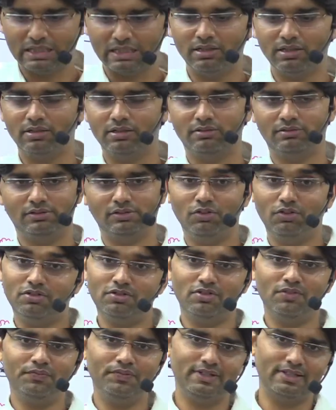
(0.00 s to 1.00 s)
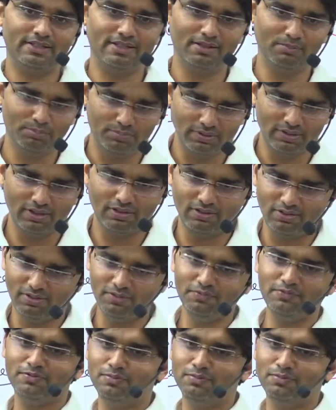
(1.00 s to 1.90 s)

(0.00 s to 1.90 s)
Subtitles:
lots of example of